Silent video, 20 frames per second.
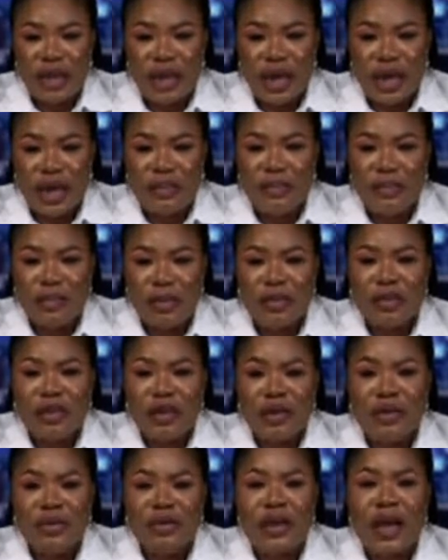and
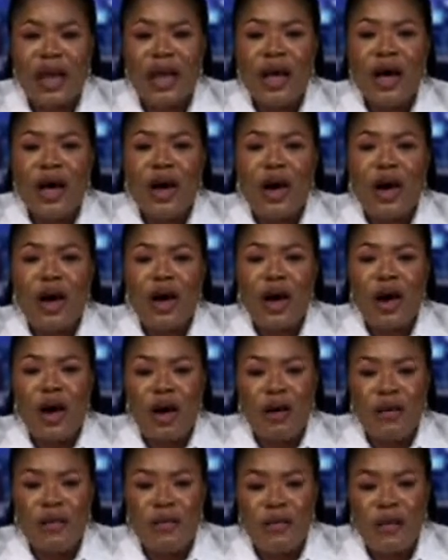Brussels
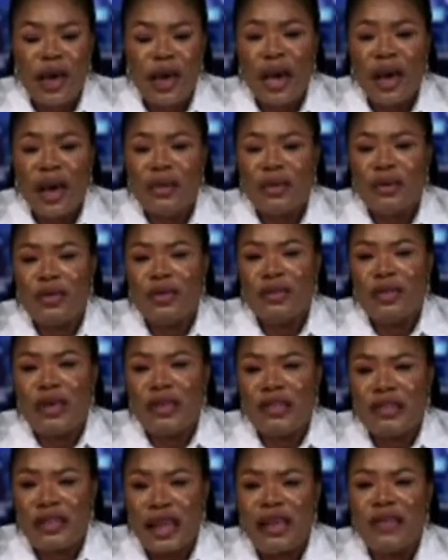unveiled
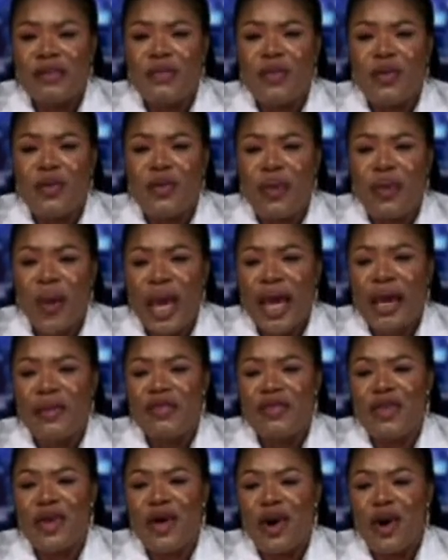successful
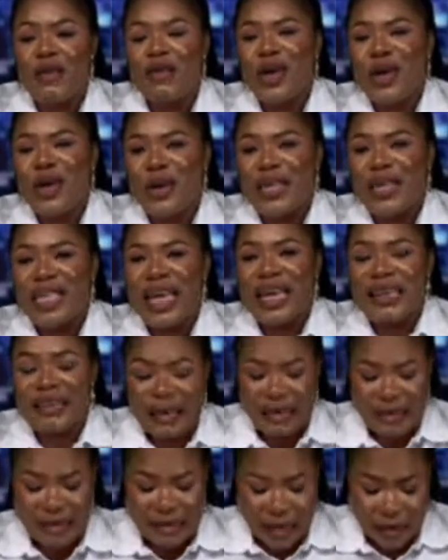waves of
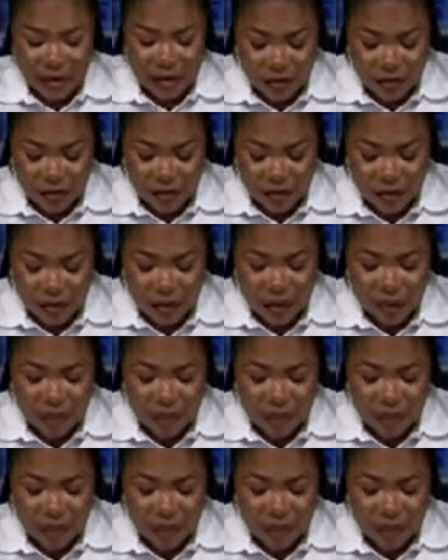coordinated sanctions.